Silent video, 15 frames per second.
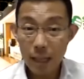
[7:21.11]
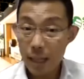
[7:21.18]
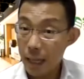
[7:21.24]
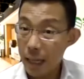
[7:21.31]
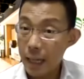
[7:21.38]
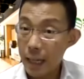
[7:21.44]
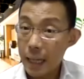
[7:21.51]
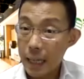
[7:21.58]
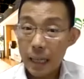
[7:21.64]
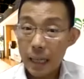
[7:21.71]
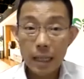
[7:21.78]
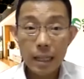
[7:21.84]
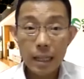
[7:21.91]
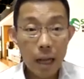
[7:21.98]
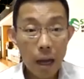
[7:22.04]

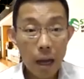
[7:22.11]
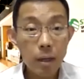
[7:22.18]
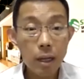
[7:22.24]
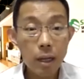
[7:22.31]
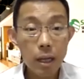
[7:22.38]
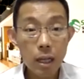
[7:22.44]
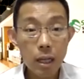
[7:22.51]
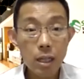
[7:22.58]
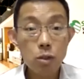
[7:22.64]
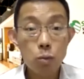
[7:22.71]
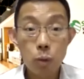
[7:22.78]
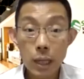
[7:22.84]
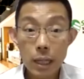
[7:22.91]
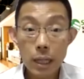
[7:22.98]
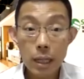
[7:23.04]
tingling, numbness,
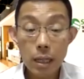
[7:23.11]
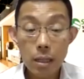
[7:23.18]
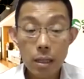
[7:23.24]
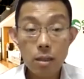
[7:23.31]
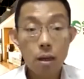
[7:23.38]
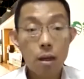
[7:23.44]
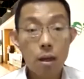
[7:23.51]
weakness,